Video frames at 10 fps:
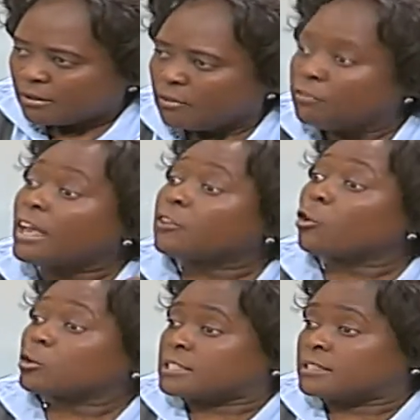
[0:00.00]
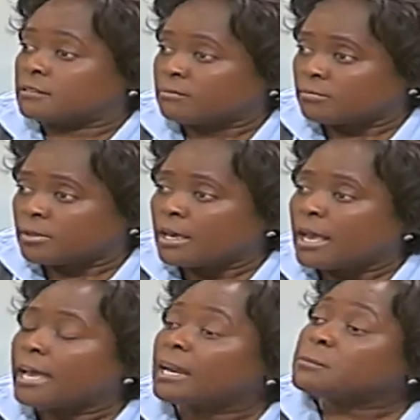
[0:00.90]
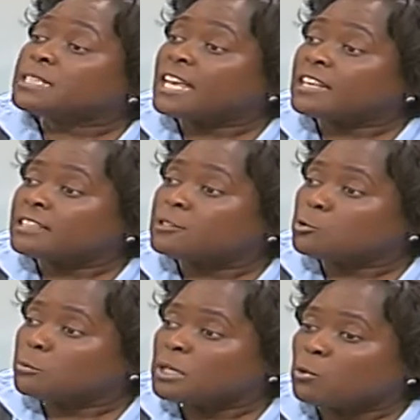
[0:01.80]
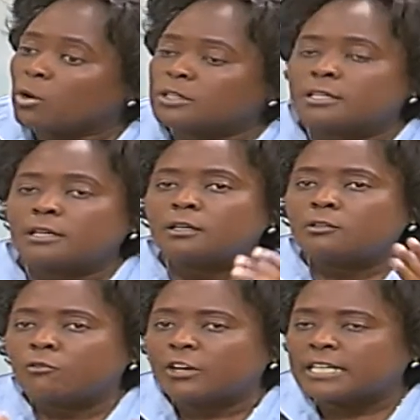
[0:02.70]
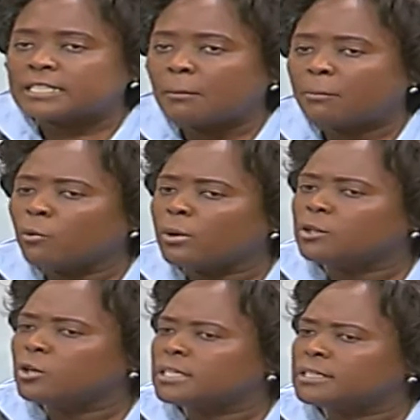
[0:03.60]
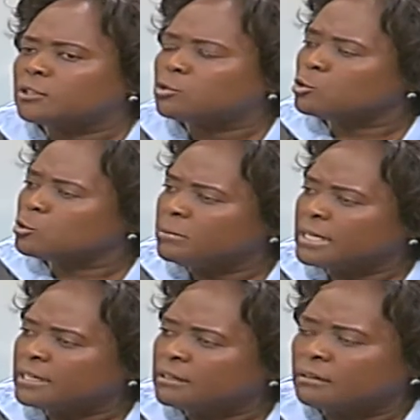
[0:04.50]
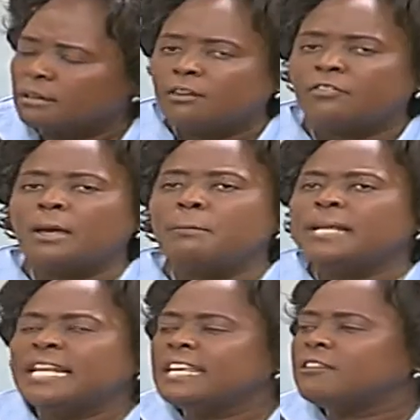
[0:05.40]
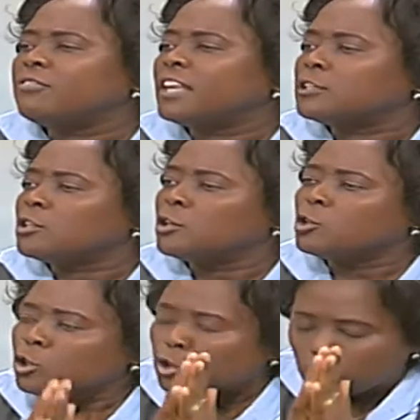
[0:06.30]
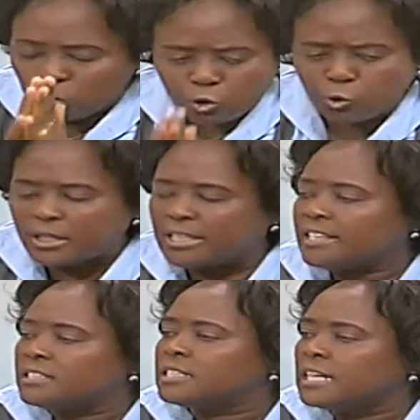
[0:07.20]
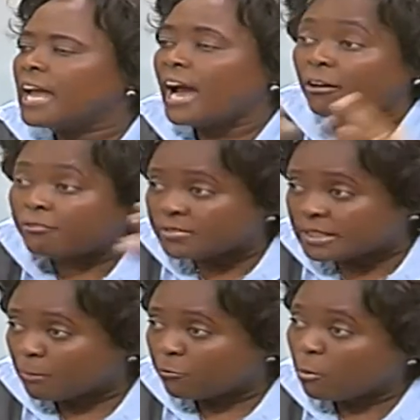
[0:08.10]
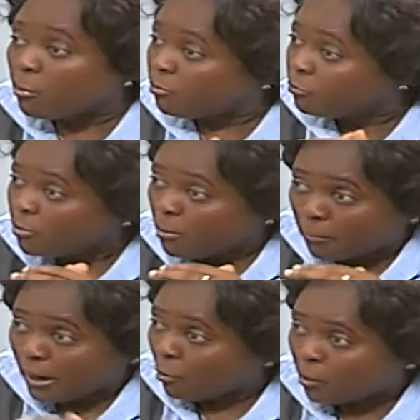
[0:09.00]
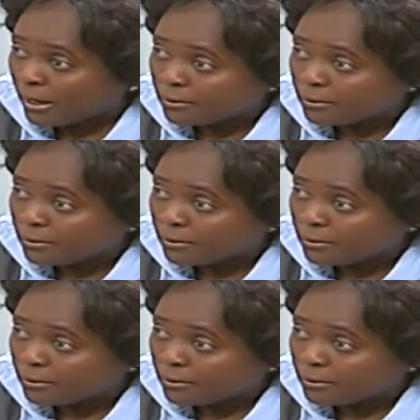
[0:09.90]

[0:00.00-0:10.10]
their thoughts. And I'm saying this to mean what? For example, when you listen to Jubilee, they believe that should they still have some form of power,